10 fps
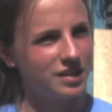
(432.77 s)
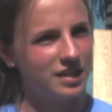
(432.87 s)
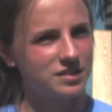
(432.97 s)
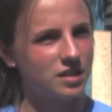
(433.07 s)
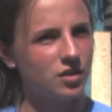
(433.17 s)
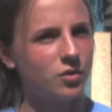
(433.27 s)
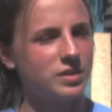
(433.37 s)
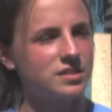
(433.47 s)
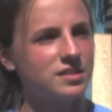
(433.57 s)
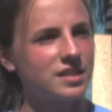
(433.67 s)
It's not
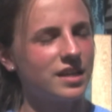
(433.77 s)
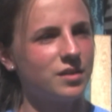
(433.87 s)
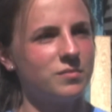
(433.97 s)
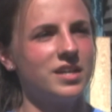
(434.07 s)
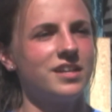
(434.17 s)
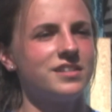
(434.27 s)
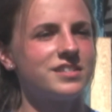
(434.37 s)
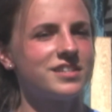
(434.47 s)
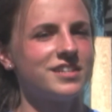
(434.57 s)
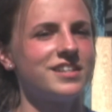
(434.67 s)
always the same,
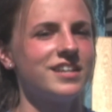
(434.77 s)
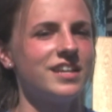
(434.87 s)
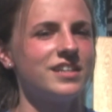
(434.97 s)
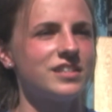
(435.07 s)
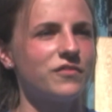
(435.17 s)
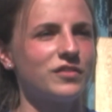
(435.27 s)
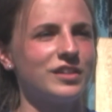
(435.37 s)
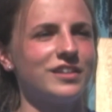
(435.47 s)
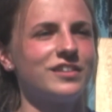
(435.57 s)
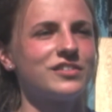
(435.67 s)
and it
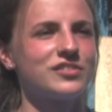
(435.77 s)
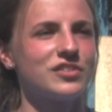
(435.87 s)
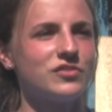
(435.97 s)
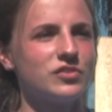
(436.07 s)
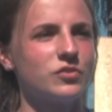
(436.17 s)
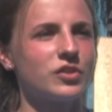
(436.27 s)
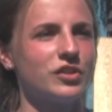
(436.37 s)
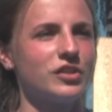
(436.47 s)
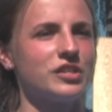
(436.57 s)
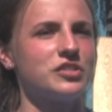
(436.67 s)
definitely shows you
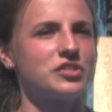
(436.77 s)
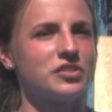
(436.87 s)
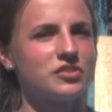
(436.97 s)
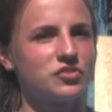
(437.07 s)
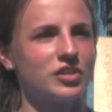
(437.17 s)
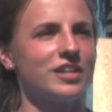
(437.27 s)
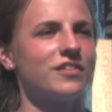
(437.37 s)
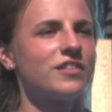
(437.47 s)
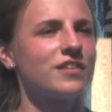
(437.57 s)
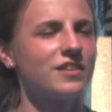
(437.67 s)
courage,
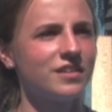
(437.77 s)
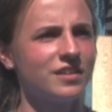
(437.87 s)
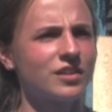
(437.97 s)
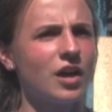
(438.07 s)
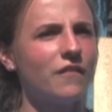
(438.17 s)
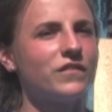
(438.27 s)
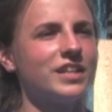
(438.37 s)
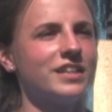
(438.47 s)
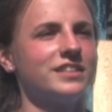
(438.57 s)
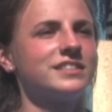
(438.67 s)
strength,
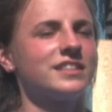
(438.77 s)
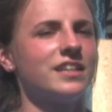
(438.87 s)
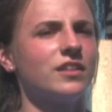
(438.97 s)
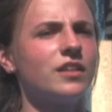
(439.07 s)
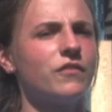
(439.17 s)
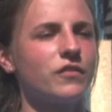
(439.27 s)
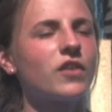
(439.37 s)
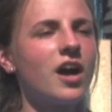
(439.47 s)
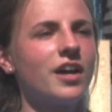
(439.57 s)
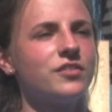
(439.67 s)
confidence, and the love of
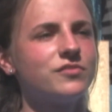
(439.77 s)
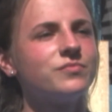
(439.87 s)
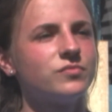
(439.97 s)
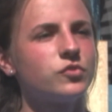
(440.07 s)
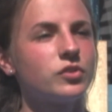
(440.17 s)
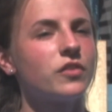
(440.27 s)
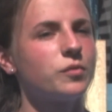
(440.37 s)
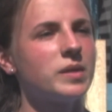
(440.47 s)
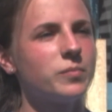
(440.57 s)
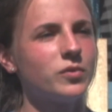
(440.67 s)
God through other
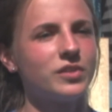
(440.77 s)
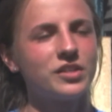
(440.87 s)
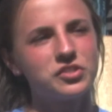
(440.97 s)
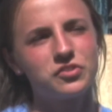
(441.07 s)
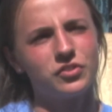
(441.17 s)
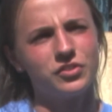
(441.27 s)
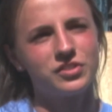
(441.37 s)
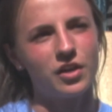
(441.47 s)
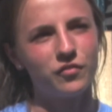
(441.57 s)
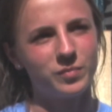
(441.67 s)
people, not just through
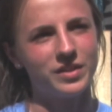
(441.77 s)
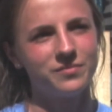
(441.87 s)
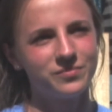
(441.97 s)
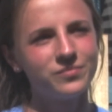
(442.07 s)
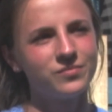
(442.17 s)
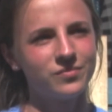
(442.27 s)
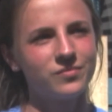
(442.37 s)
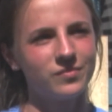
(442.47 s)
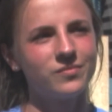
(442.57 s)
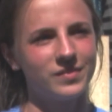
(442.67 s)
yourself, but
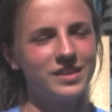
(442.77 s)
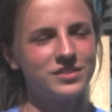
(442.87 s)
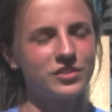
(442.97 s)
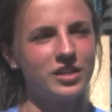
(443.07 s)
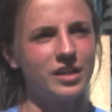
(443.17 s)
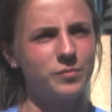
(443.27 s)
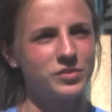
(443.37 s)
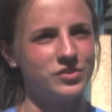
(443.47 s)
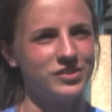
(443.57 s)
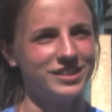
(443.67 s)
it's a great
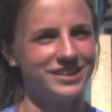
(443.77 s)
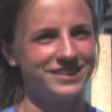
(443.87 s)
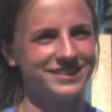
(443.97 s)
opportunity.